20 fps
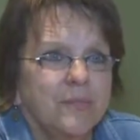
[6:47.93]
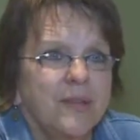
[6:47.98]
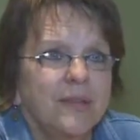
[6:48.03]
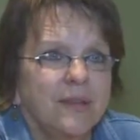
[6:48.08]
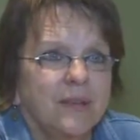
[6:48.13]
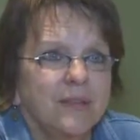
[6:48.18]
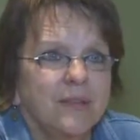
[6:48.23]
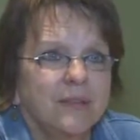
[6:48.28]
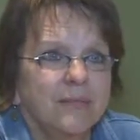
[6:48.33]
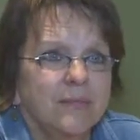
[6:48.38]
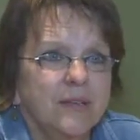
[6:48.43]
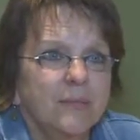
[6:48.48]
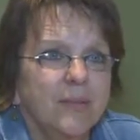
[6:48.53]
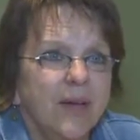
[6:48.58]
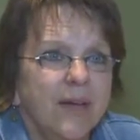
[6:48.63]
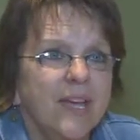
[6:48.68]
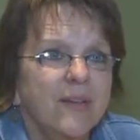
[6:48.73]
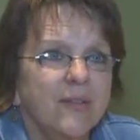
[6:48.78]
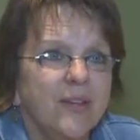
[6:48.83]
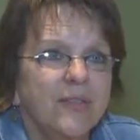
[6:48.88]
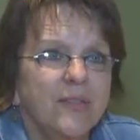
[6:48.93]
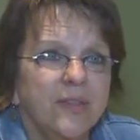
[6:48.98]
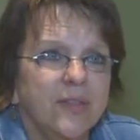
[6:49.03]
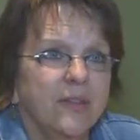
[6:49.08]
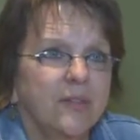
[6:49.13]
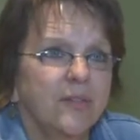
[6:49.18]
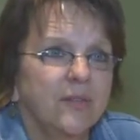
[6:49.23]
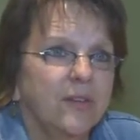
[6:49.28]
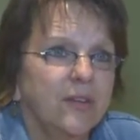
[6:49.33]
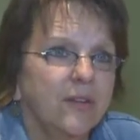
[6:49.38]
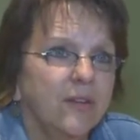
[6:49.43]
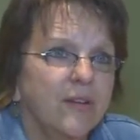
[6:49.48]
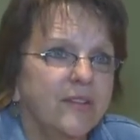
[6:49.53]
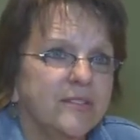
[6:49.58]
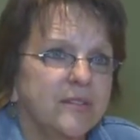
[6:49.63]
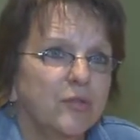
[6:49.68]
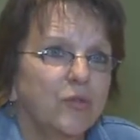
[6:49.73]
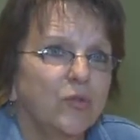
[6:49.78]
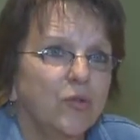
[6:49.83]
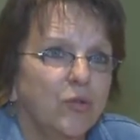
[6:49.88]
because we buy everything, you know,
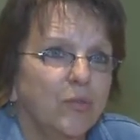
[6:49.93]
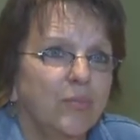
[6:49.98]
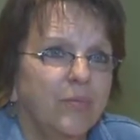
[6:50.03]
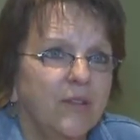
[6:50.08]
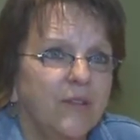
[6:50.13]
as a group.